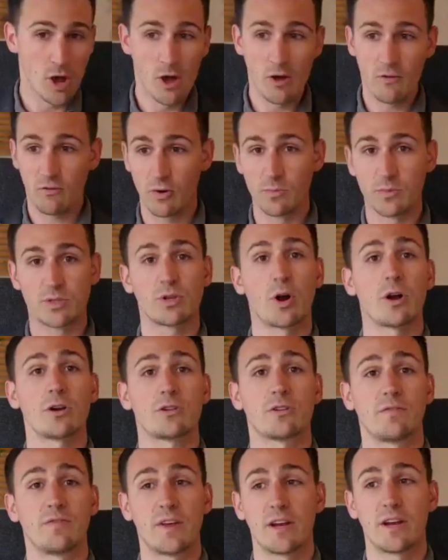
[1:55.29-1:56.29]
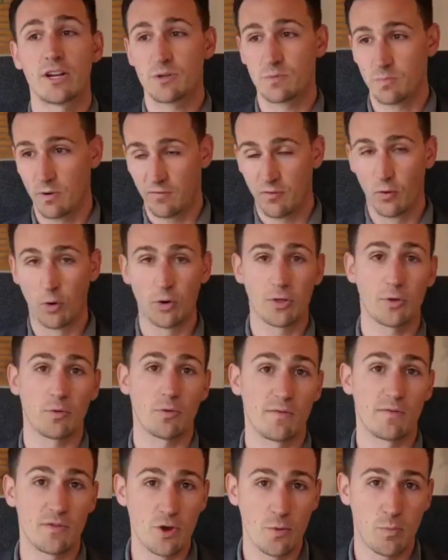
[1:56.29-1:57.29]
from start to finish before the
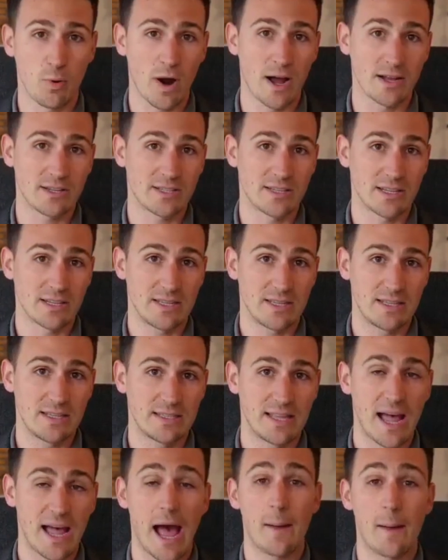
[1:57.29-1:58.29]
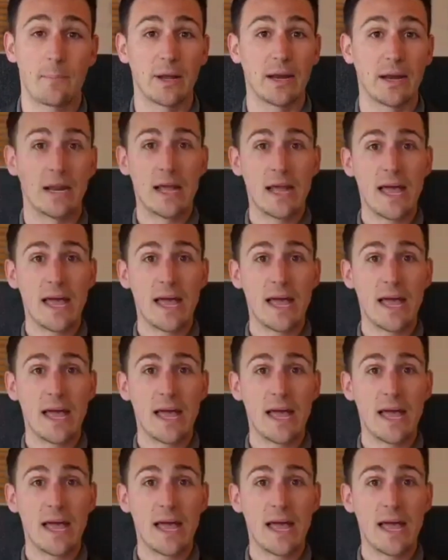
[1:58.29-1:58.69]
review process needs to happen.